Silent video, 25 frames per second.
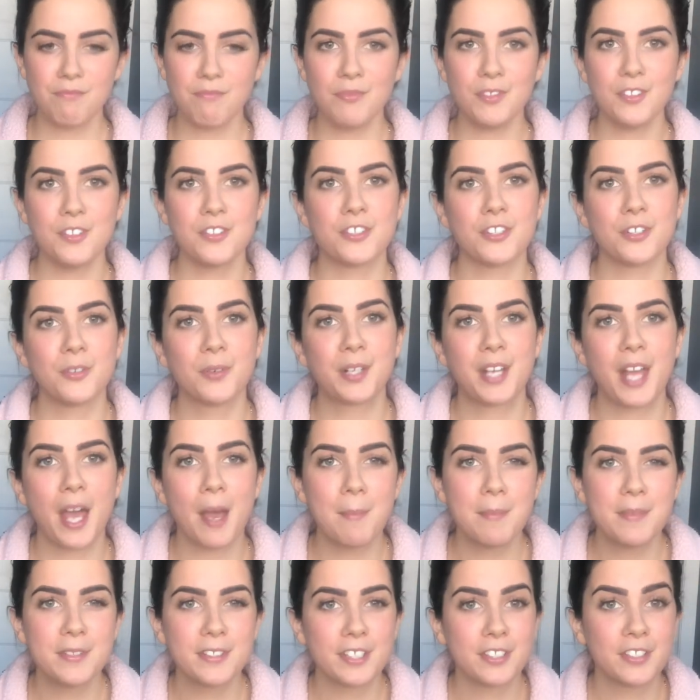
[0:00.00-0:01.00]
So what
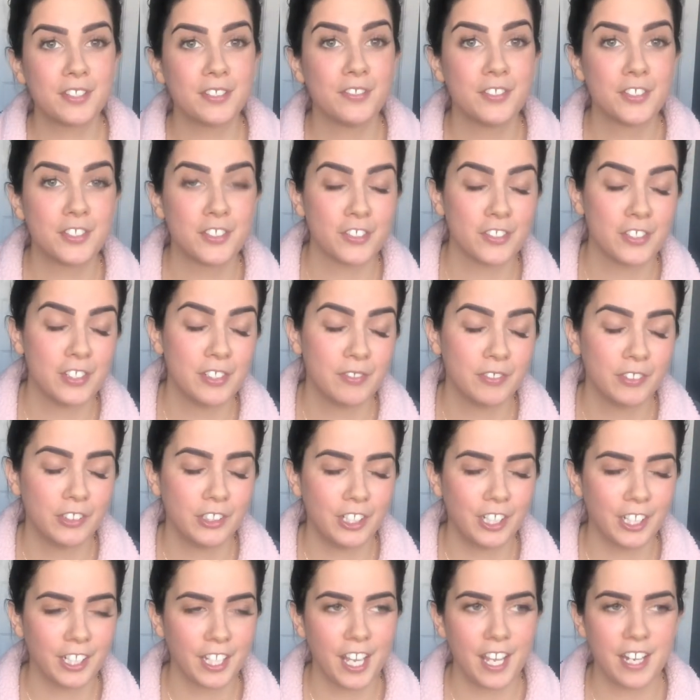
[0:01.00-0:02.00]
happens at the retrieval,
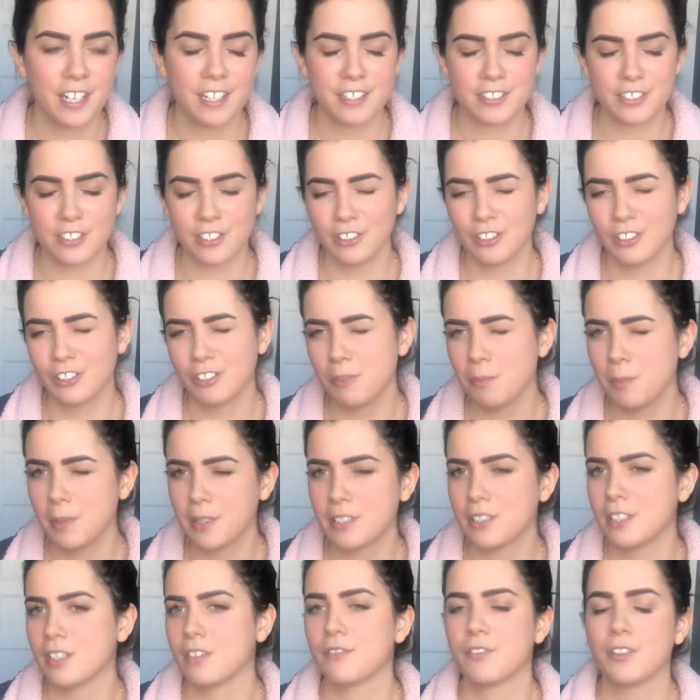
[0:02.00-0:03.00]
again, it's a little bit
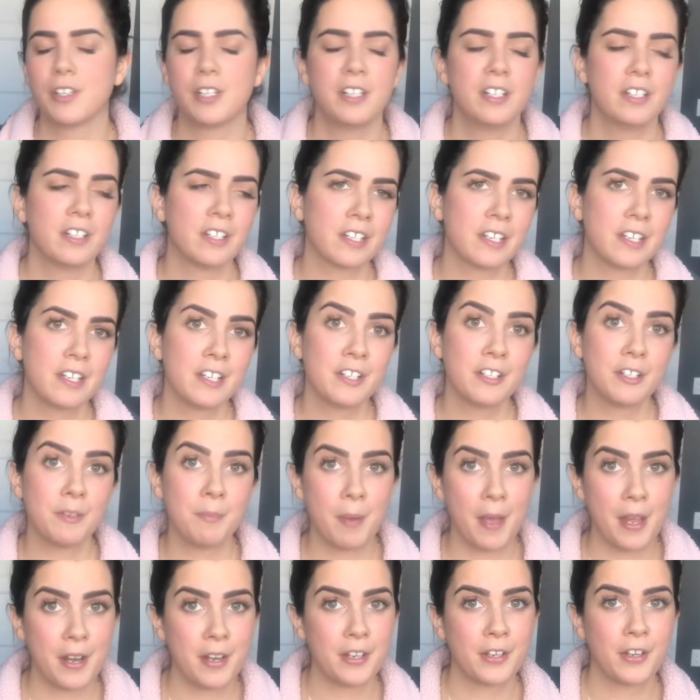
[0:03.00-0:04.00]
different
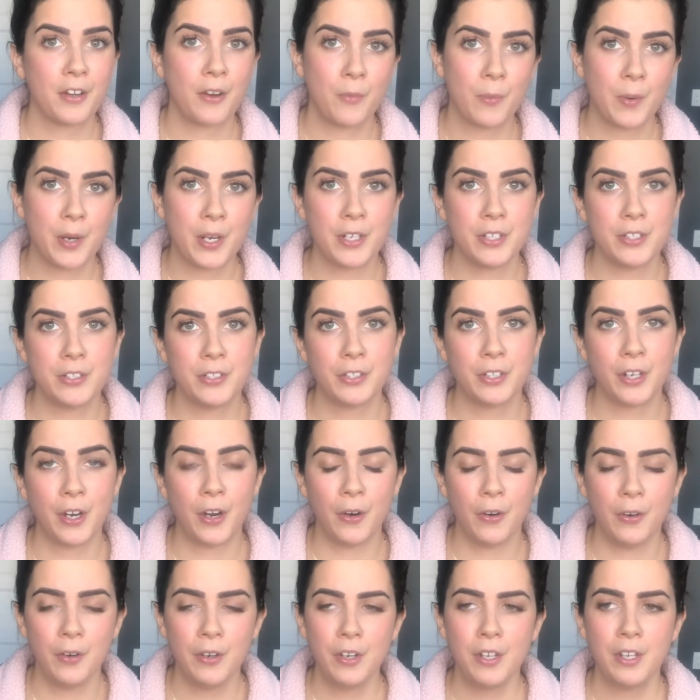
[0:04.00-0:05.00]
depending on where you
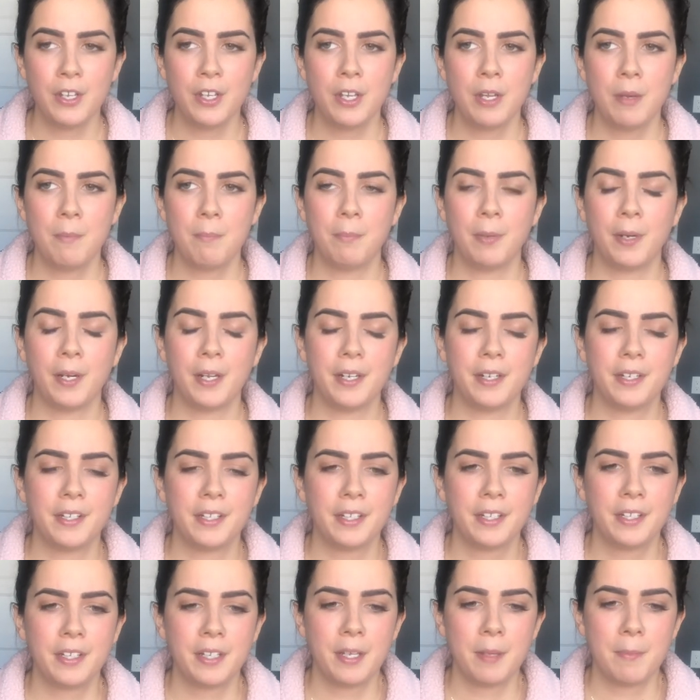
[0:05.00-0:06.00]
go, but
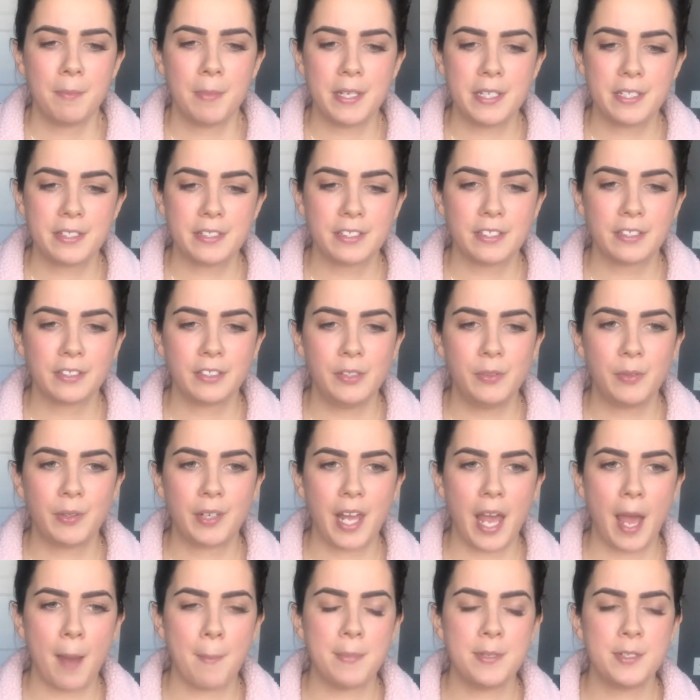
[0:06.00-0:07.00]
basically what
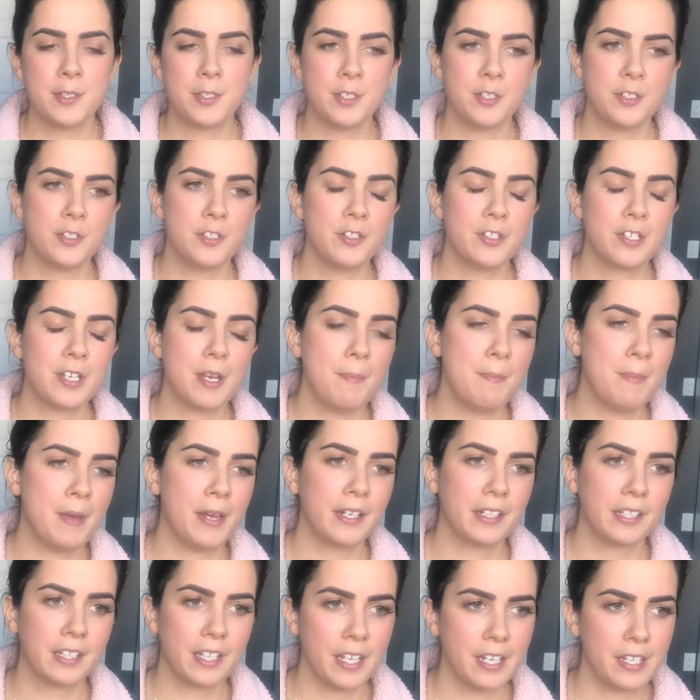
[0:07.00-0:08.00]
happens is you get
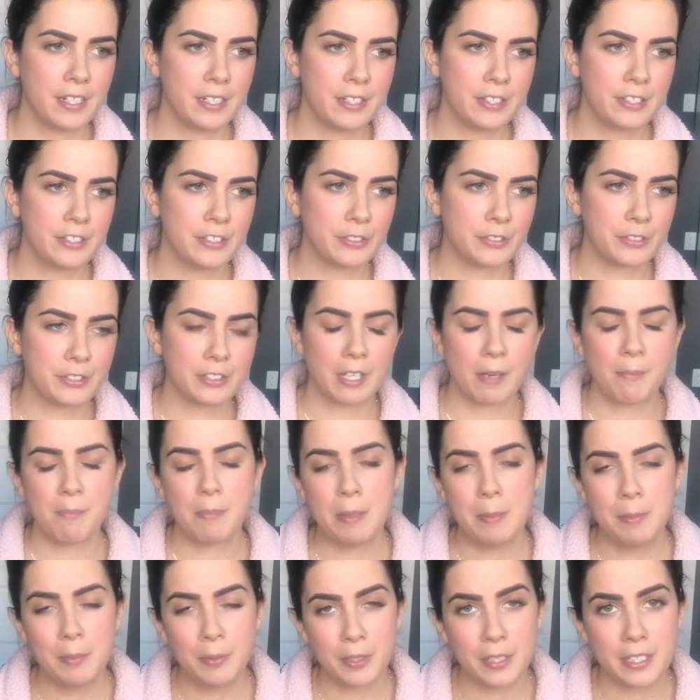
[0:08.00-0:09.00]
medicated. So some
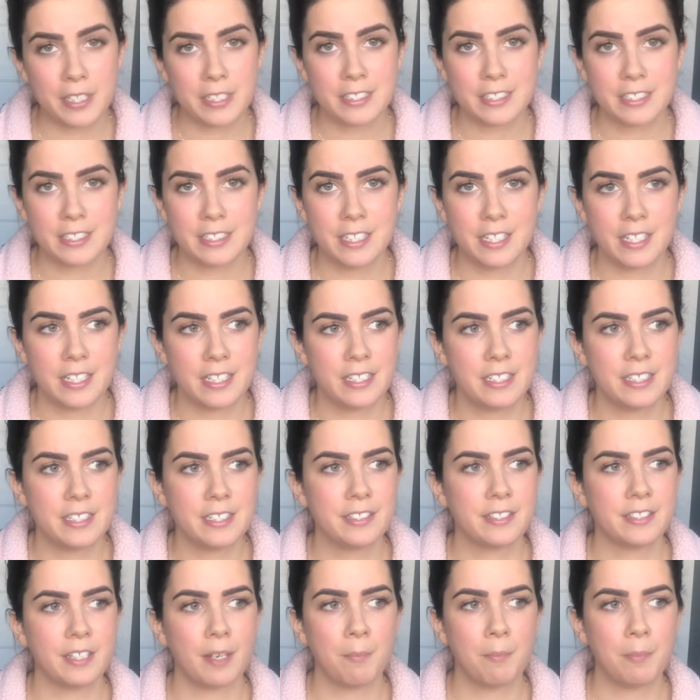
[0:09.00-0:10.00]
people get sedated,
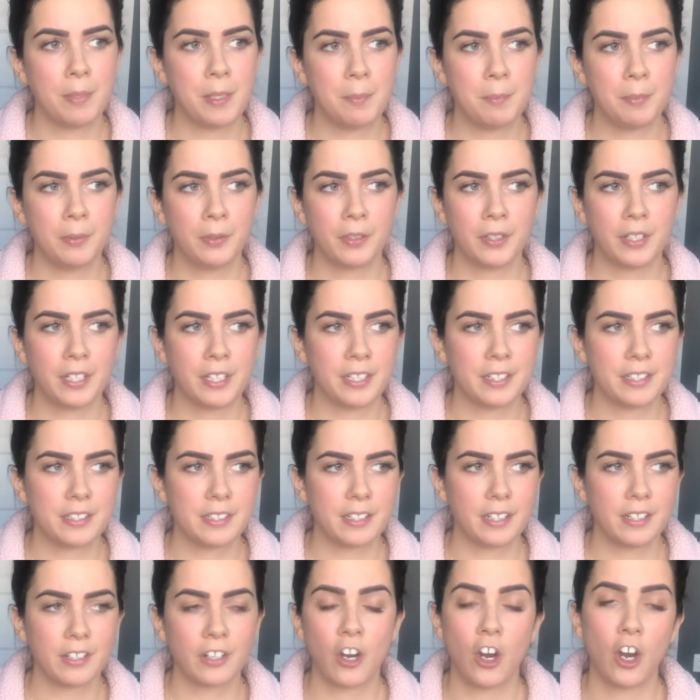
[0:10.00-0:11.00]
some people get
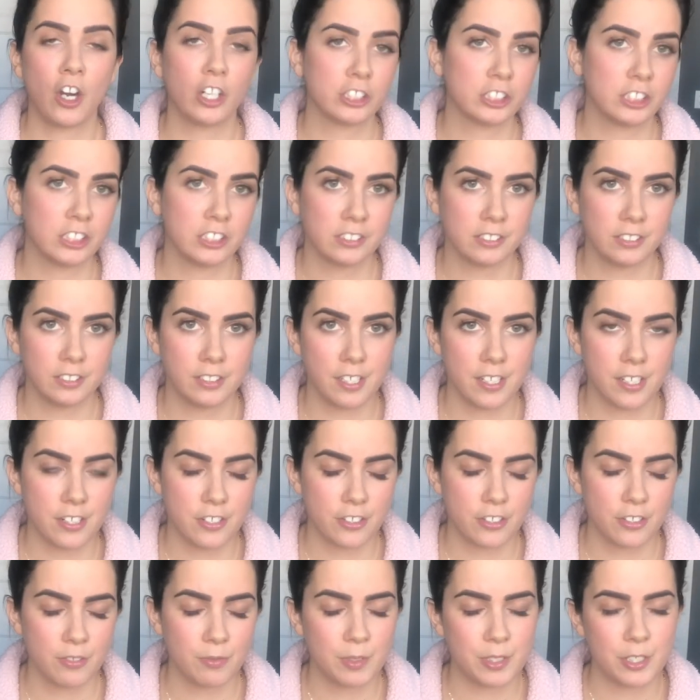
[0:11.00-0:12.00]
a cautious
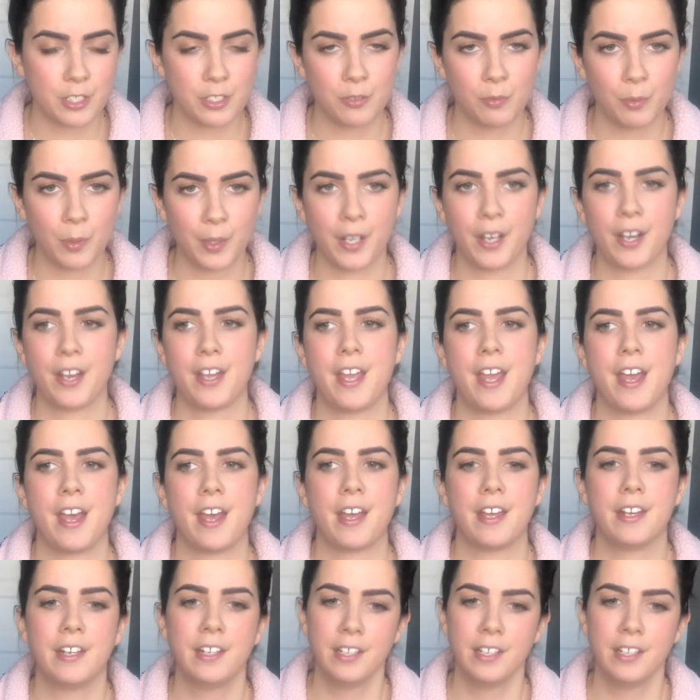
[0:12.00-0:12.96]
sedation, which is what I had,